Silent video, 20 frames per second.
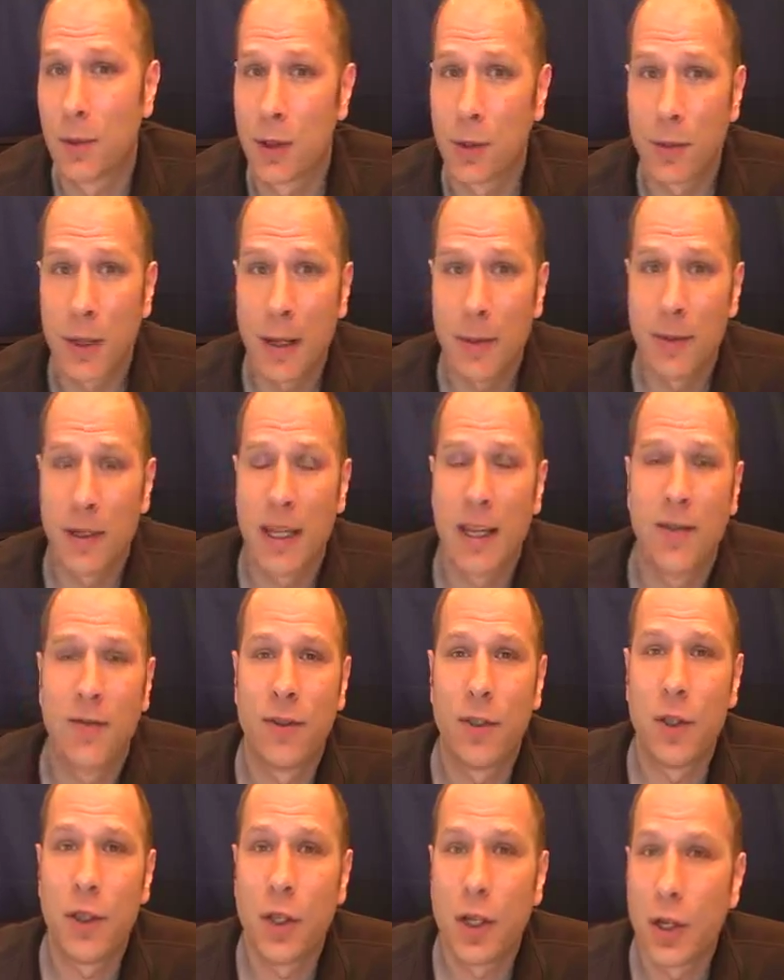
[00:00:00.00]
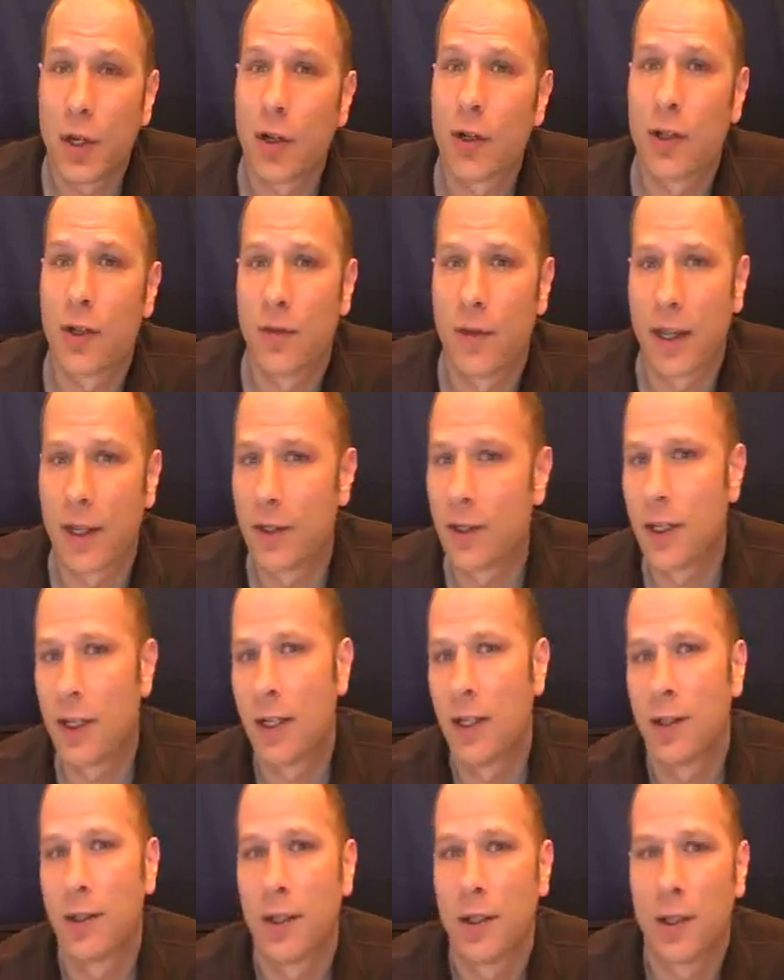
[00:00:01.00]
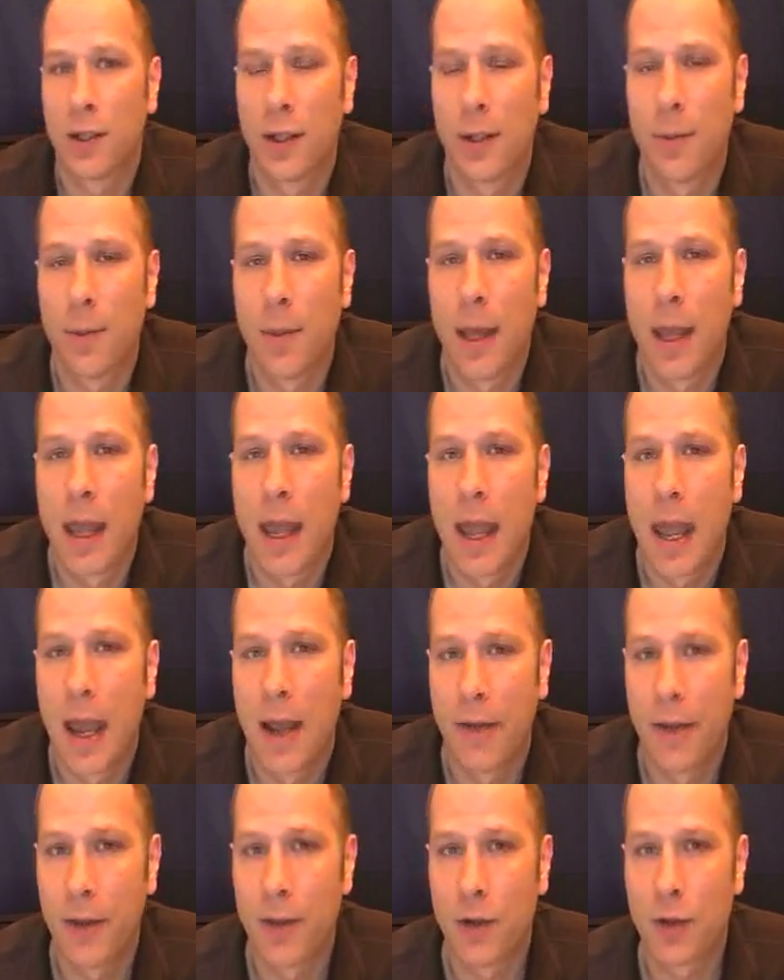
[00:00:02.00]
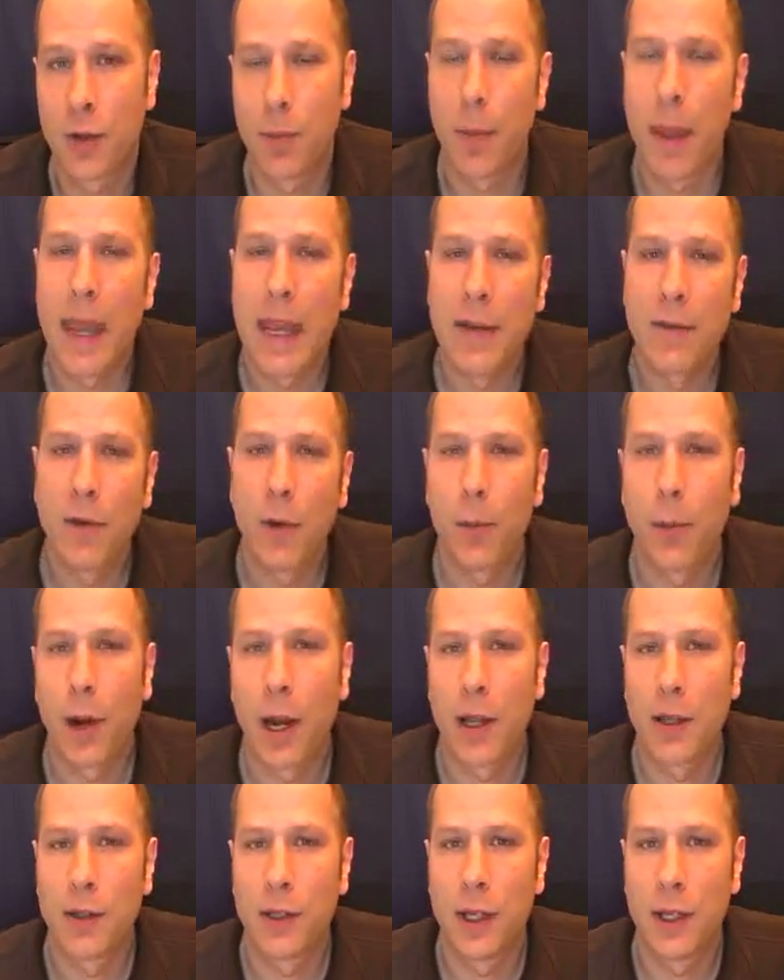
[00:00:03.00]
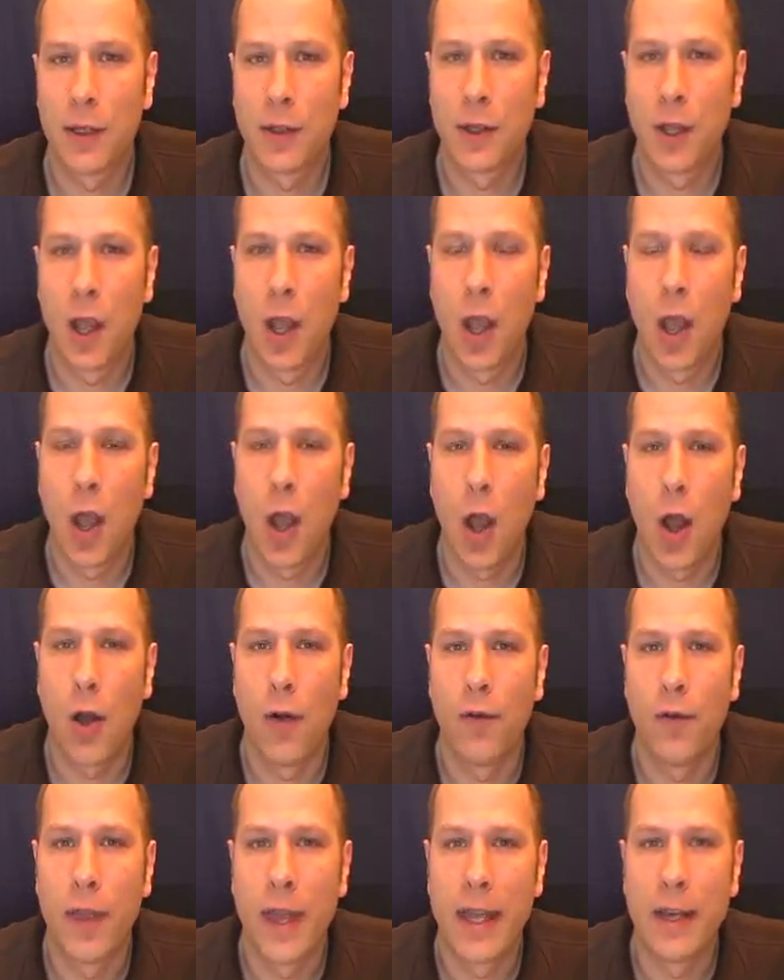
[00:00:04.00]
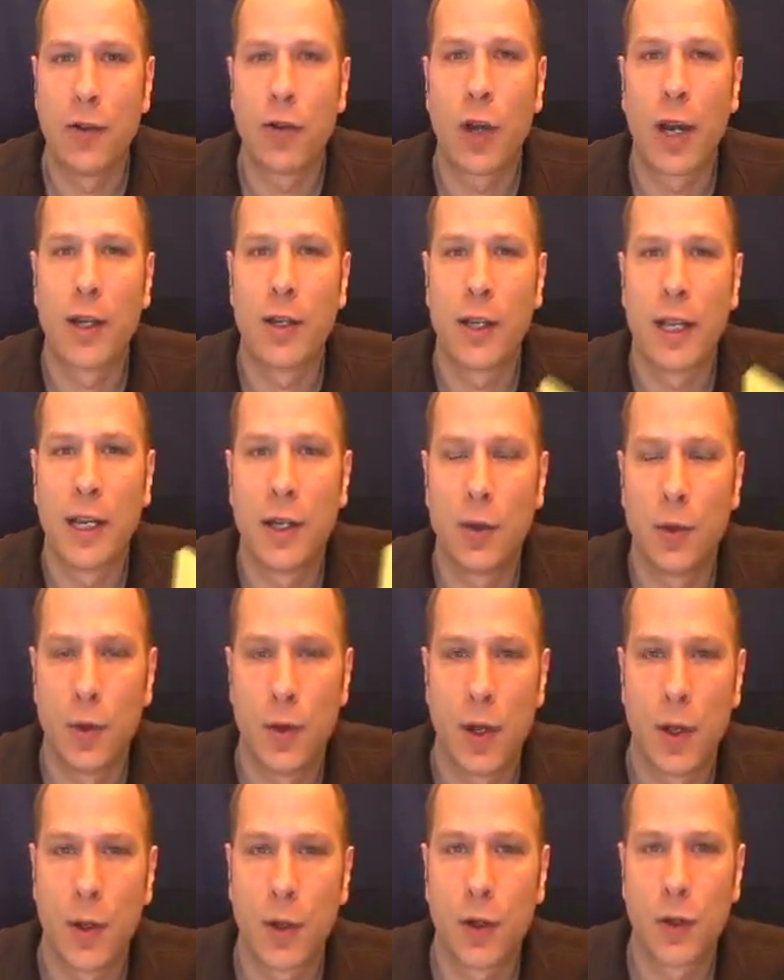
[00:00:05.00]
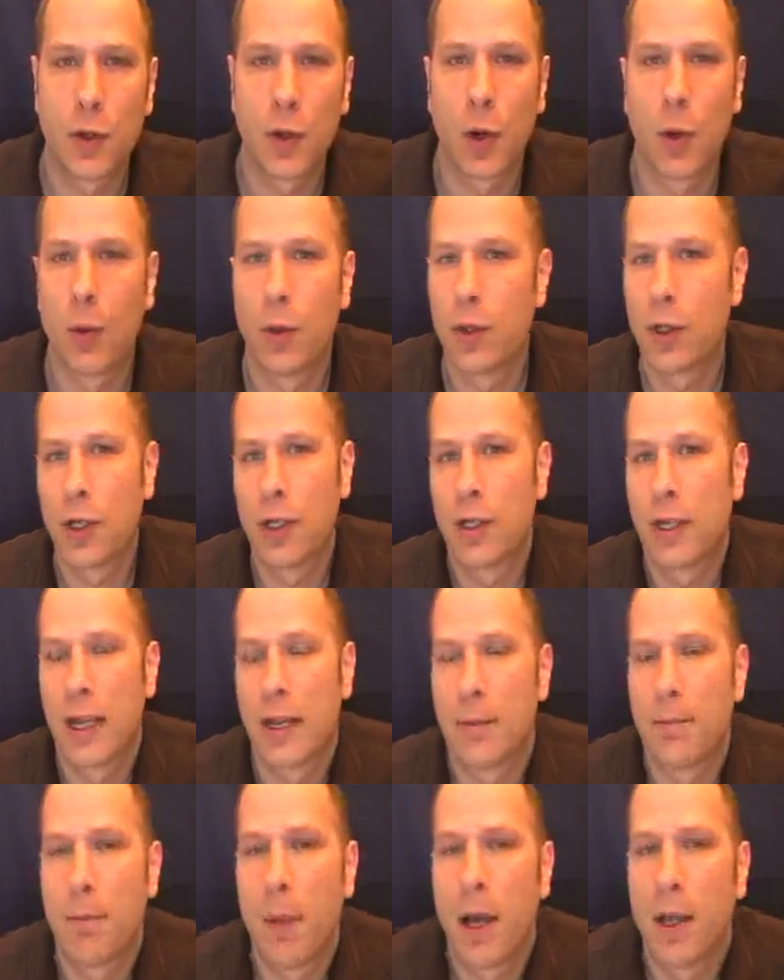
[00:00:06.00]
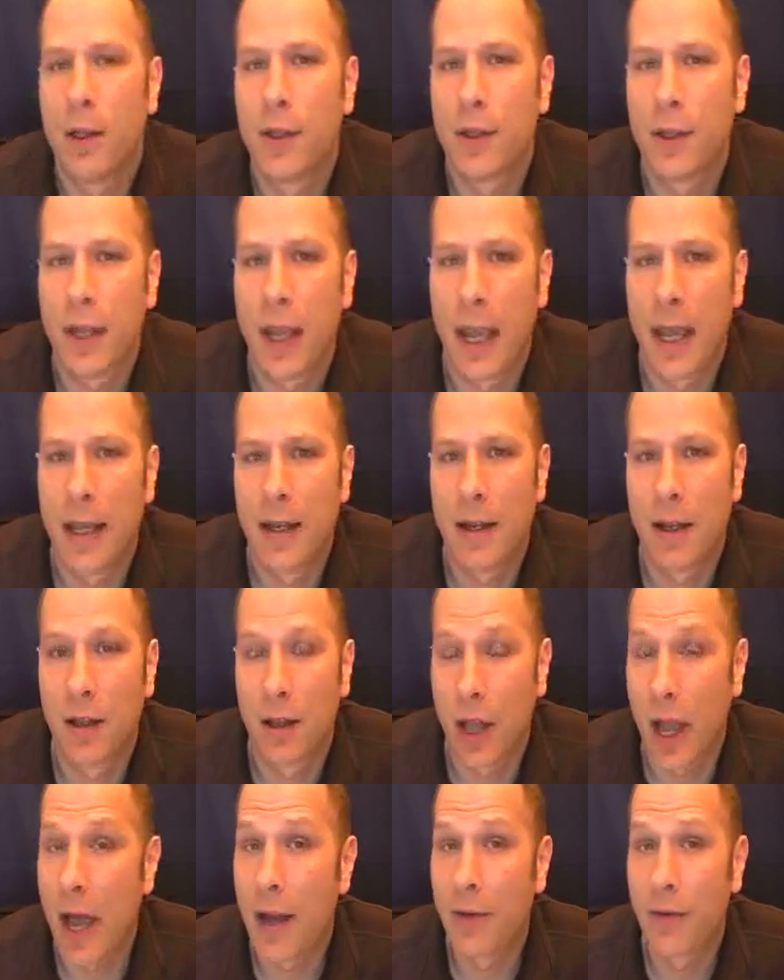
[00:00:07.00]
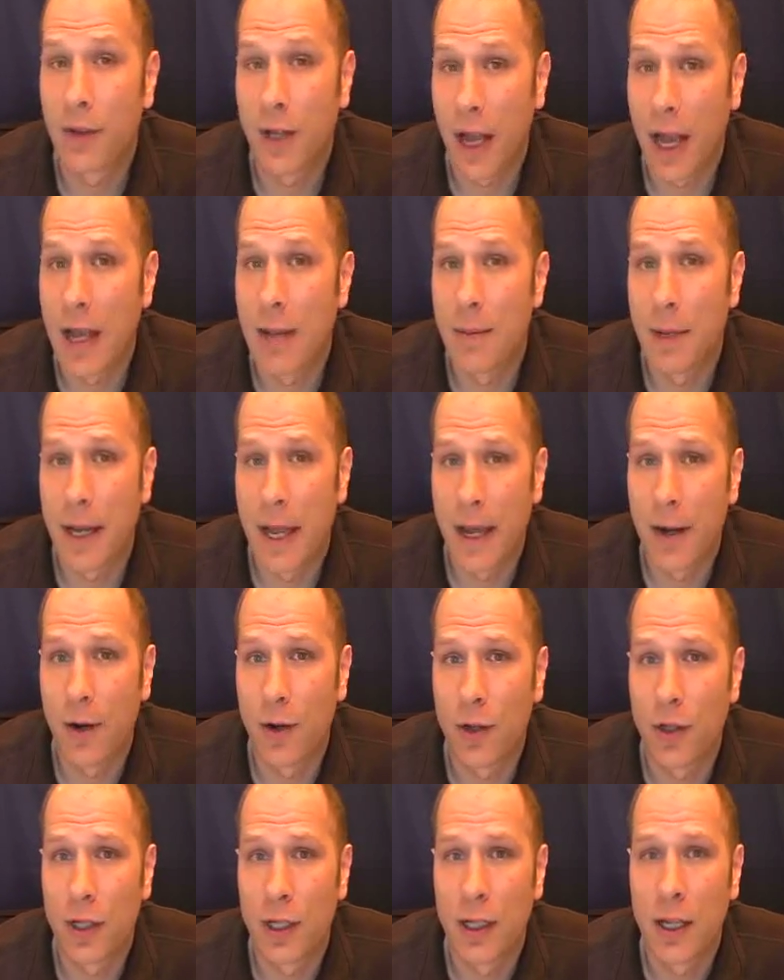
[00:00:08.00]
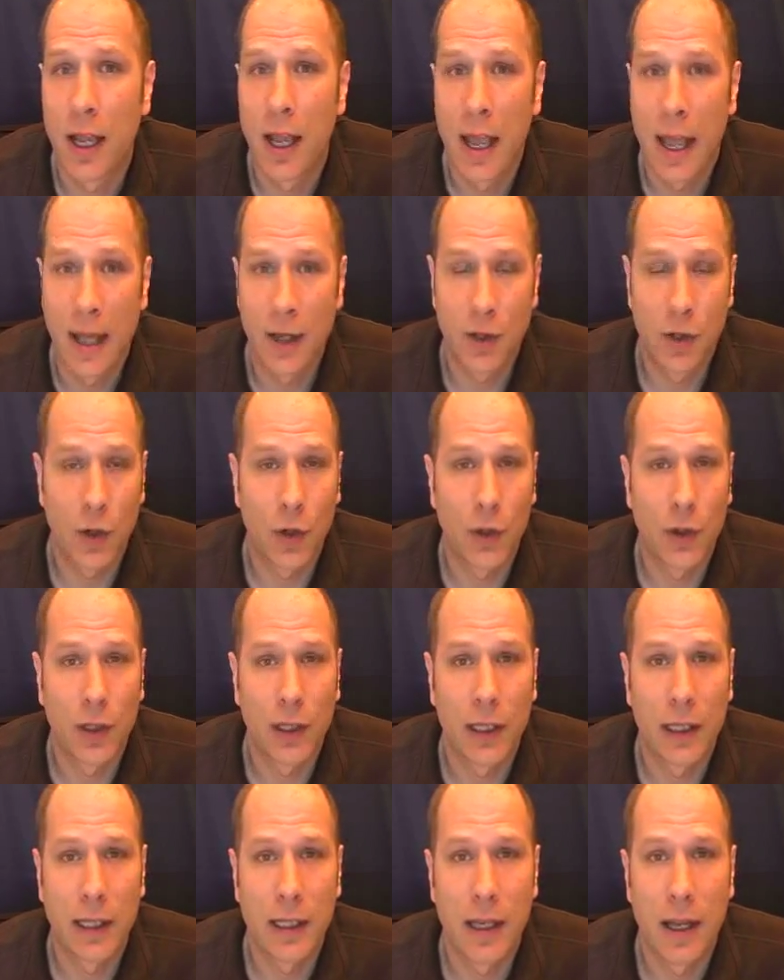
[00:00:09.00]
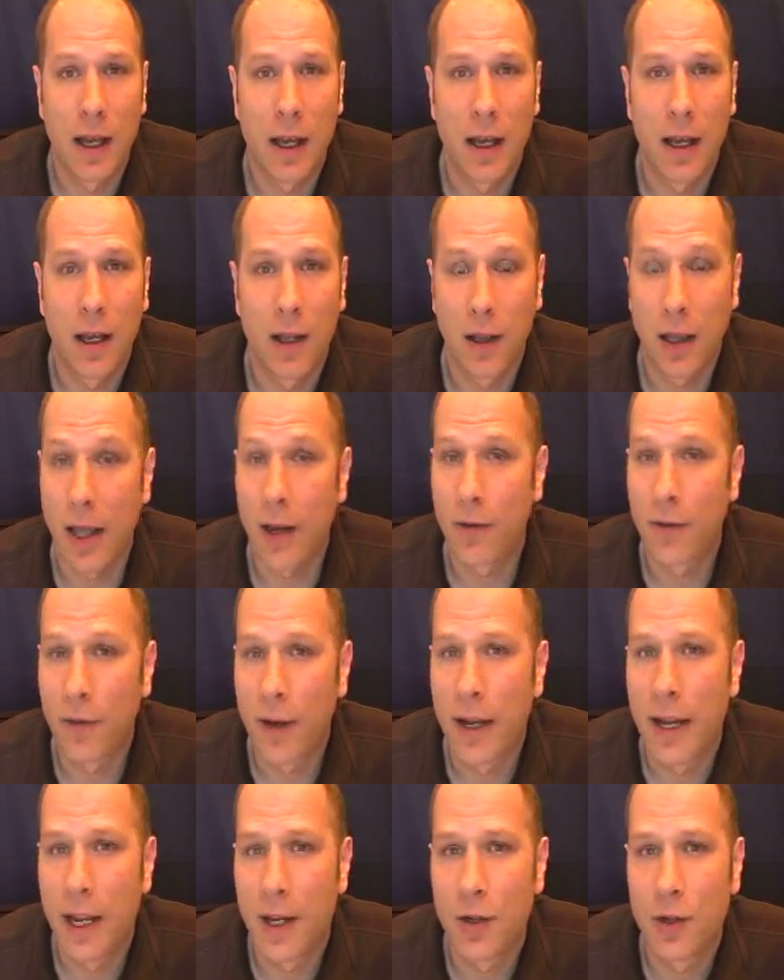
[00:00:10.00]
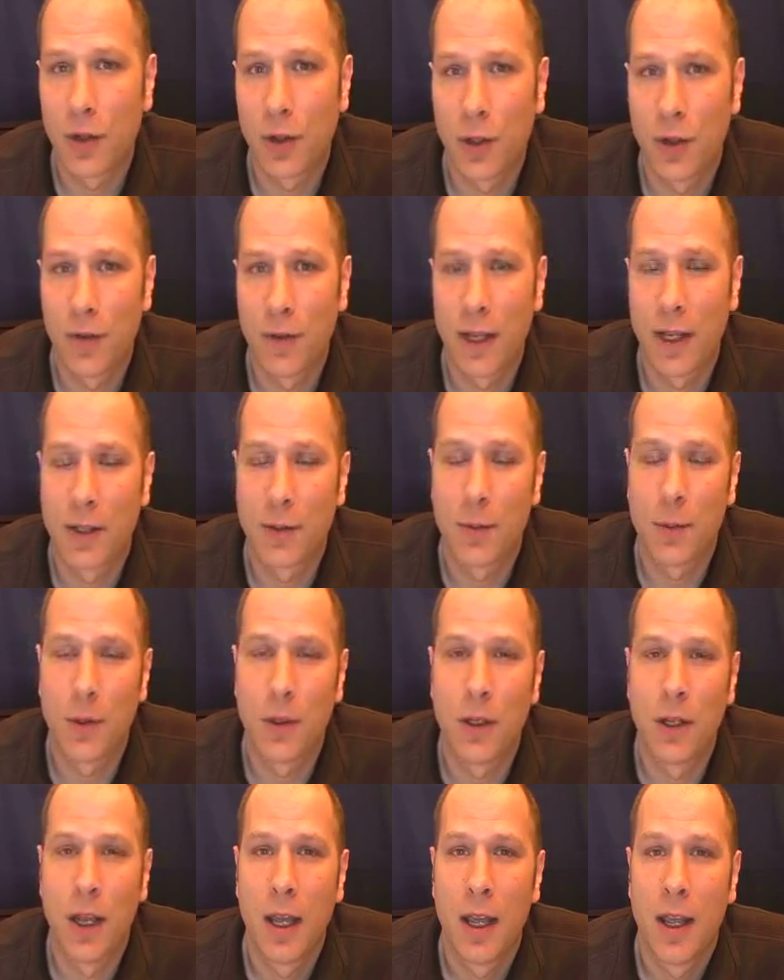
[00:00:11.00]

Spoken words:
Sometimes they have years invested in a system, and then there's the painful process of then trying to get into another store, which can take months and a lot of time and energy, and certainly a lot of financial investment.